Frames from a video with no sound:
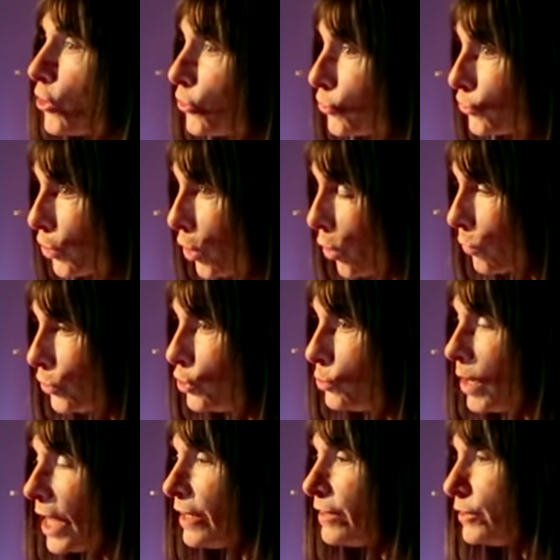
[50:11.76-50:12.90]
So you
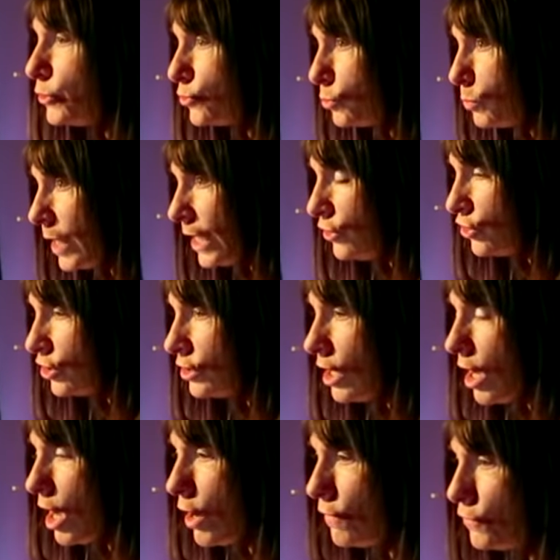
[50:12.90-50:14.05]
had a situation
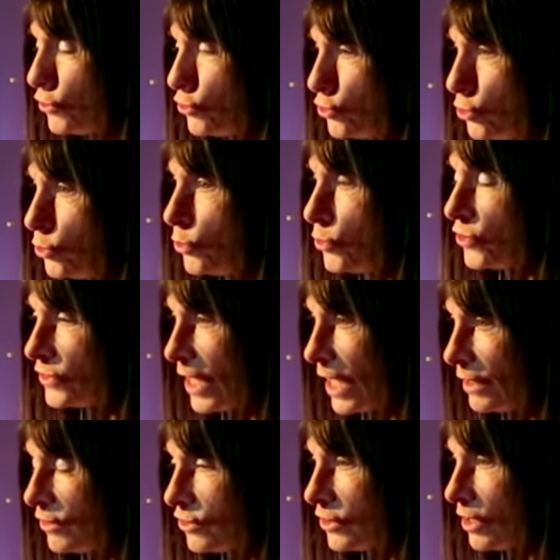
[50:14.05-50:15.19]
of two
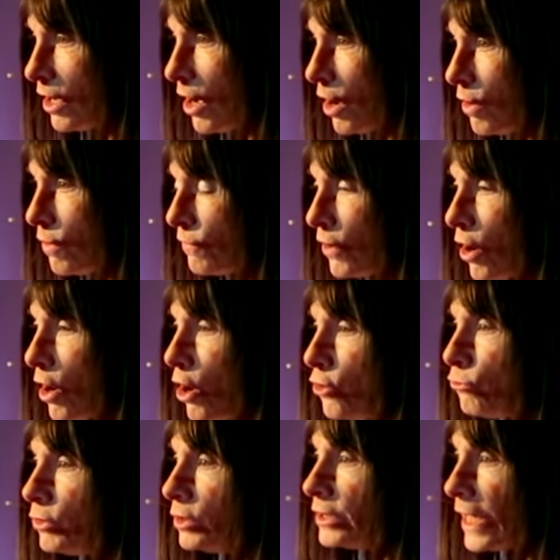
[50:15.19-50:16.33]
sets of
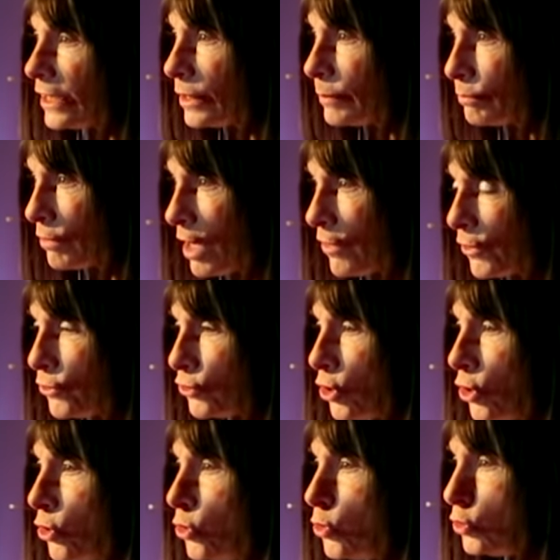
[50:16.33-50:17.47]
unrelated brothers
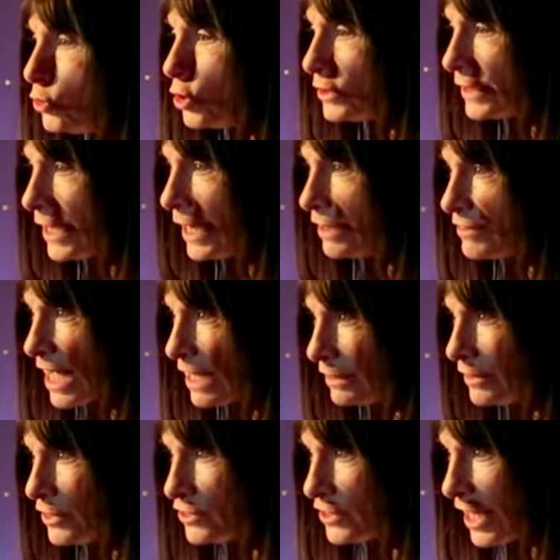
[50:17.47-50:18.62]
who looked exactly
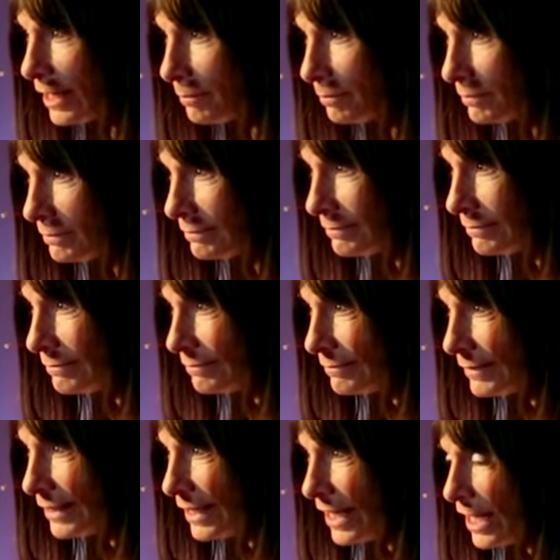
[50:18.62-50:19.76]
the same,
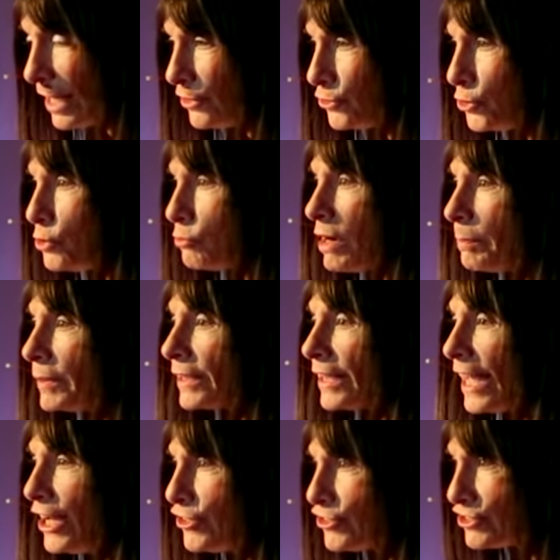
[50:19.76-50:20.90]
two
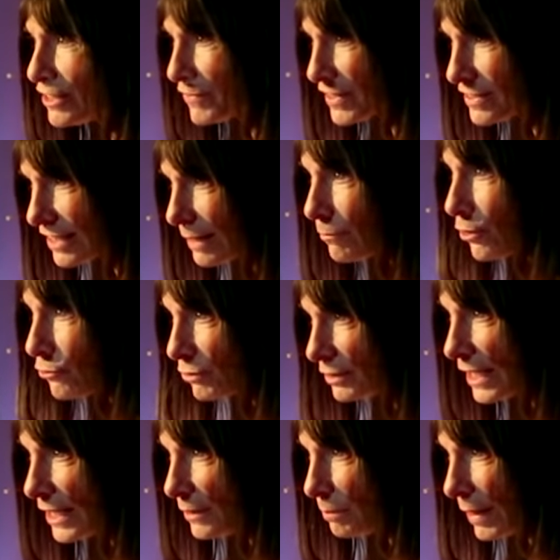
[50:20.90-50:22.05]
replications of the same
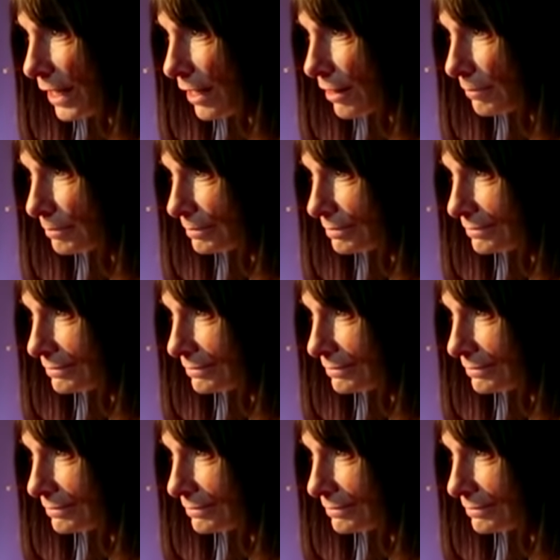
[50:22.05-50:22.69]
unrelated pair.